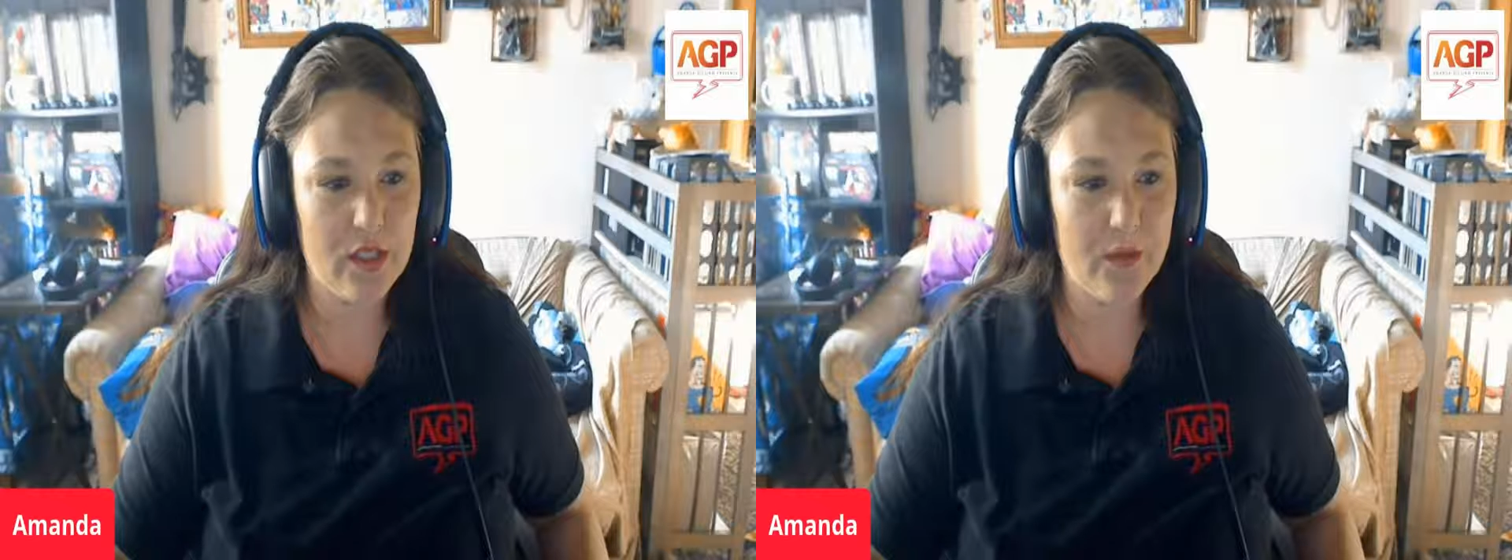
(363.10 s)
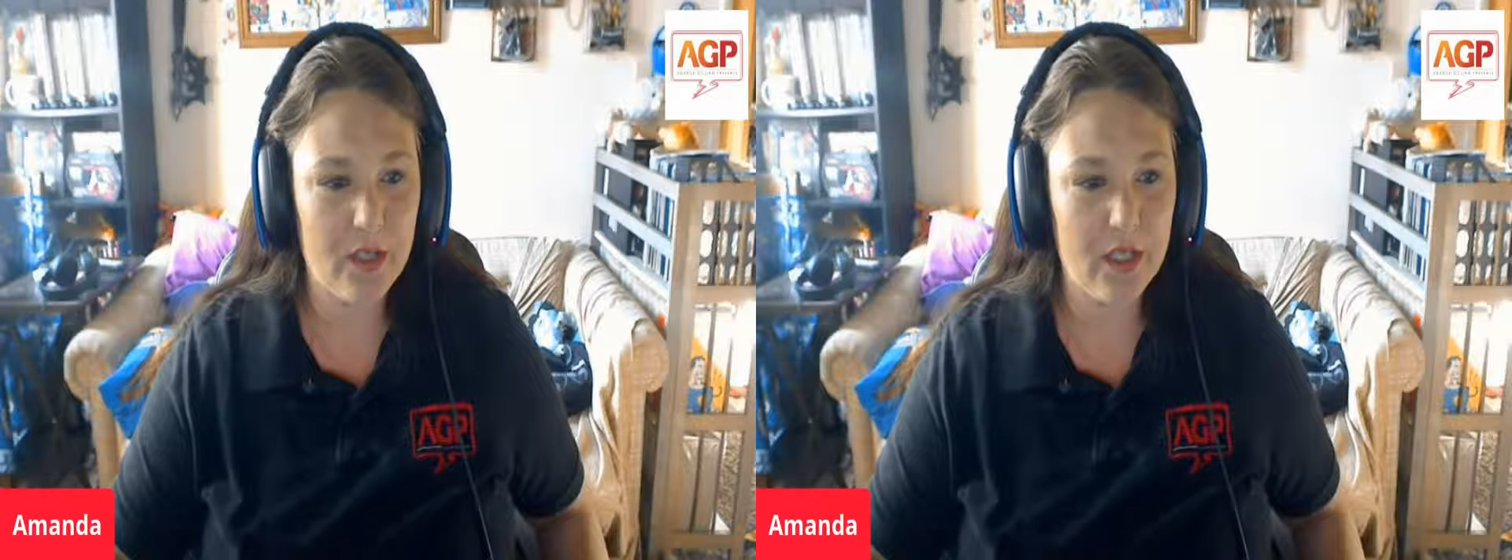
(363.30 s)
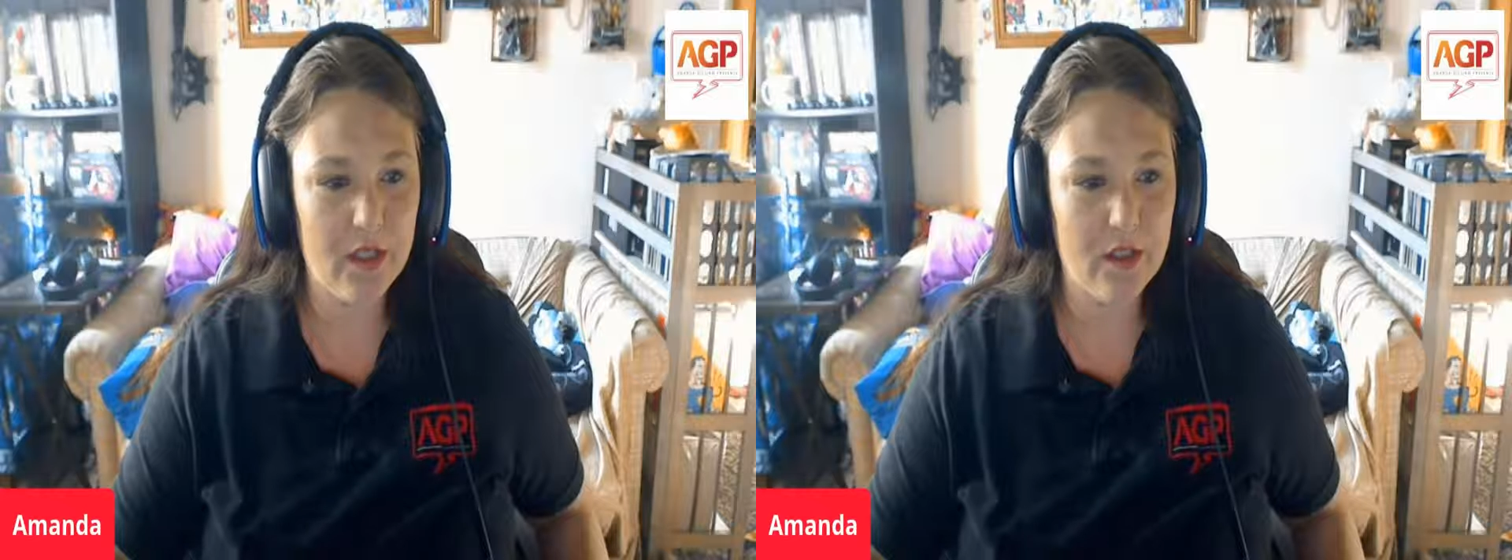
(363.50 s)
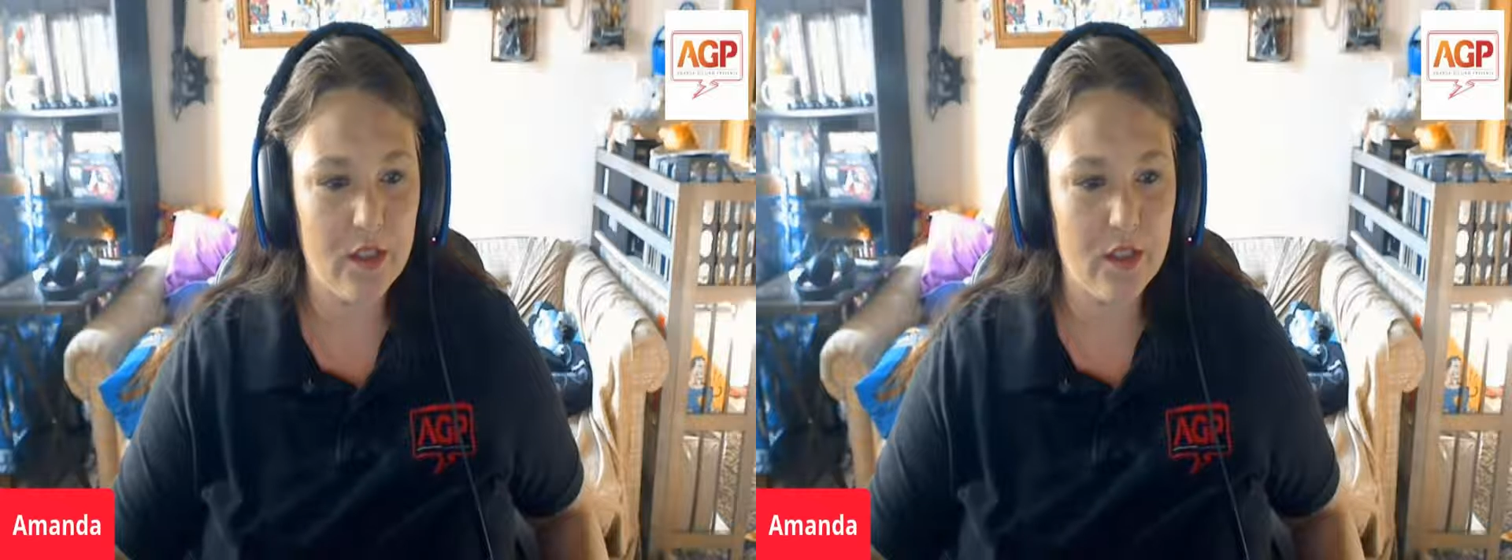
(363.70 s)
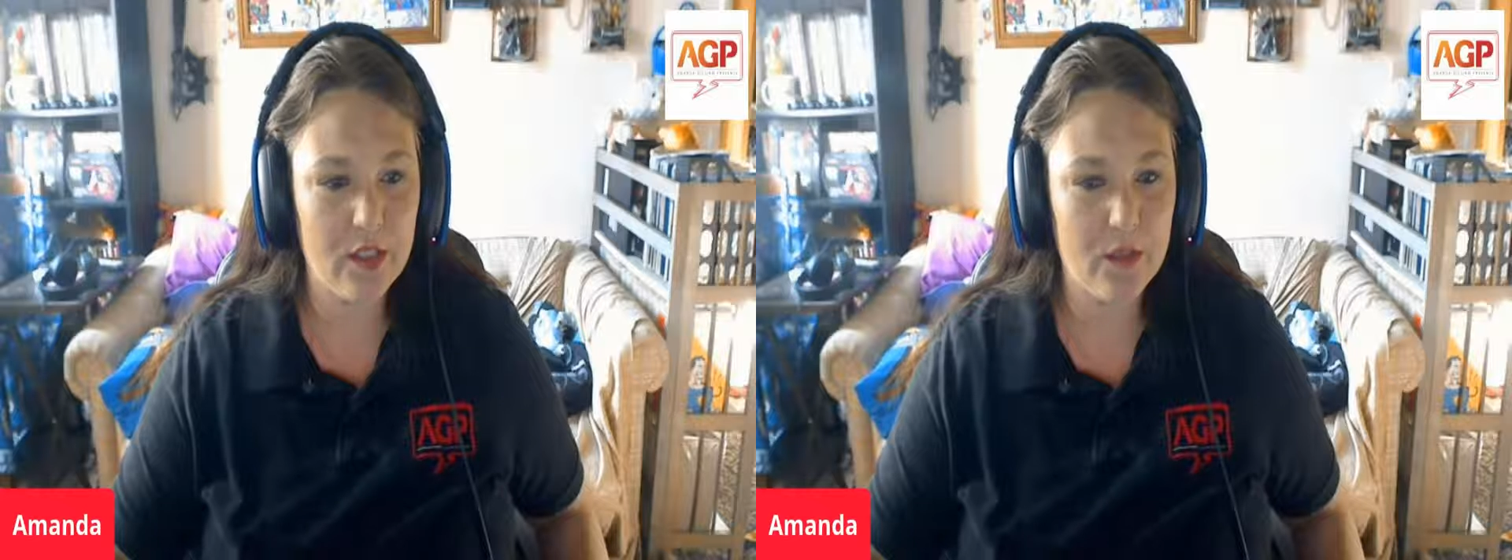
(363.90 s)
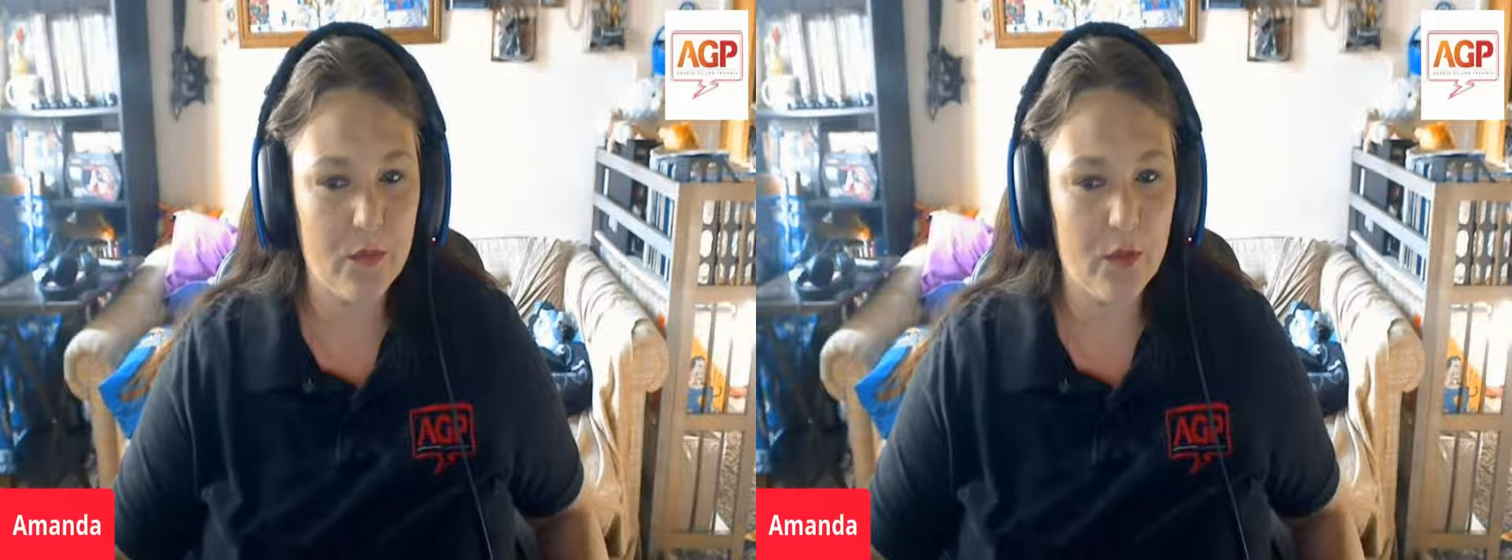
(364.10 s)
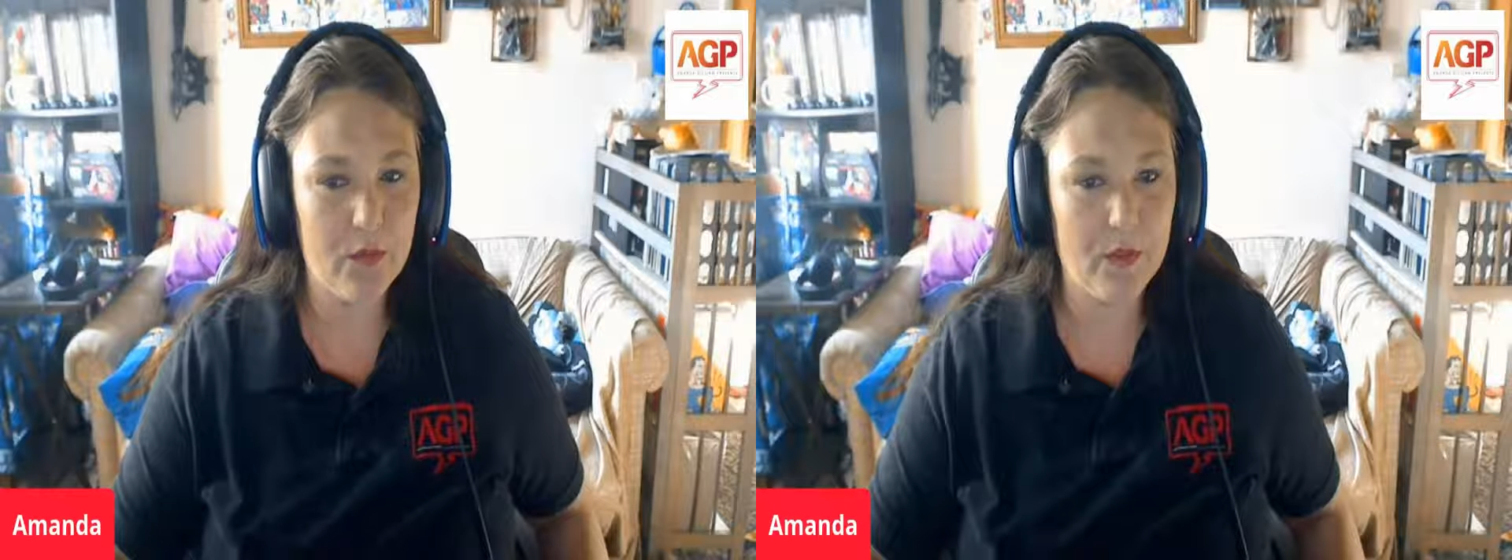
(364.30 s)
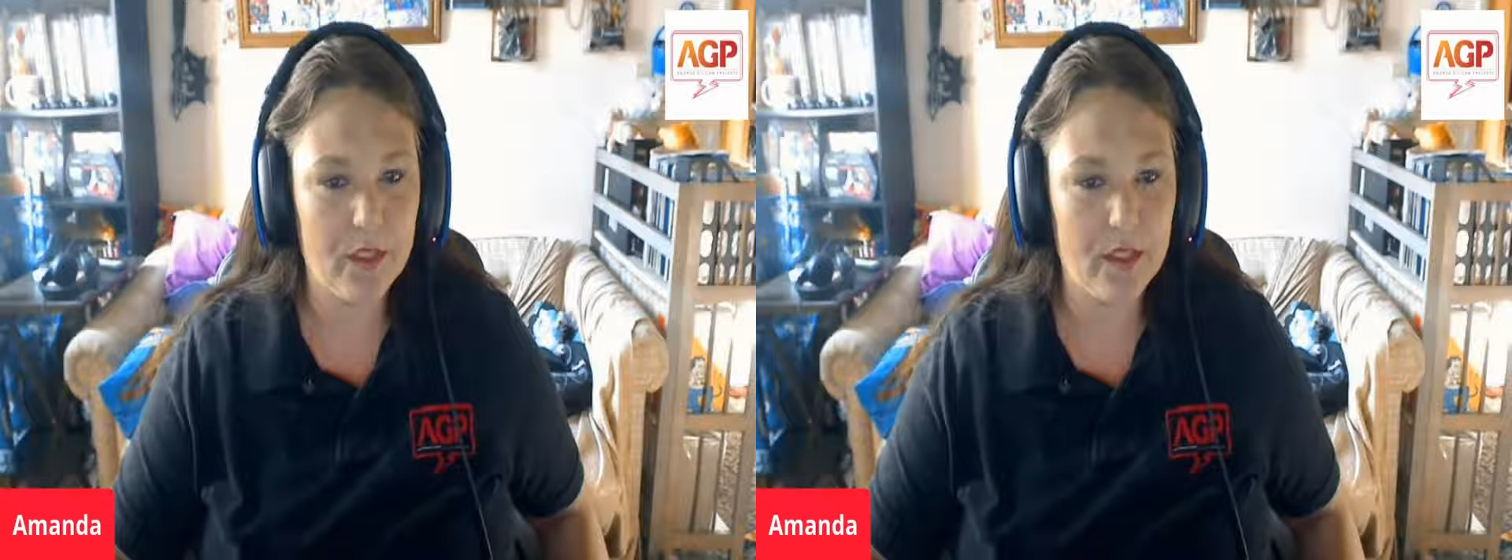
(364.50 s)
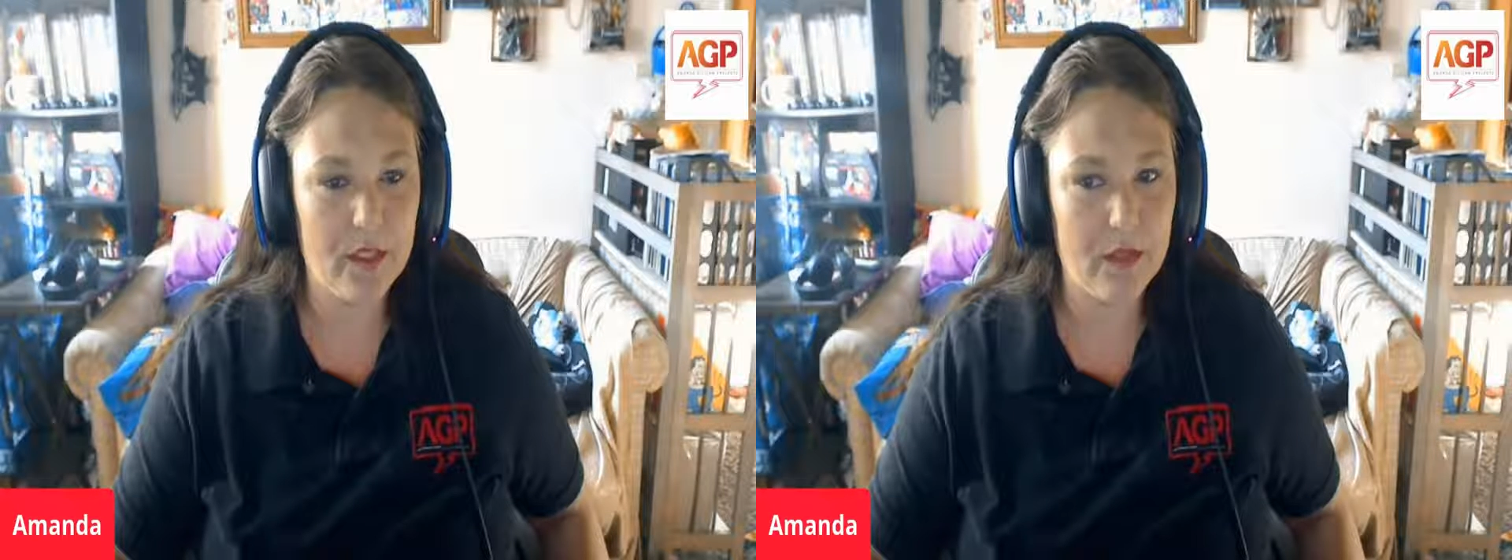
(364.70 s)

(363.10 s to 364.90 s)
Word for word: tell me here in just a moment.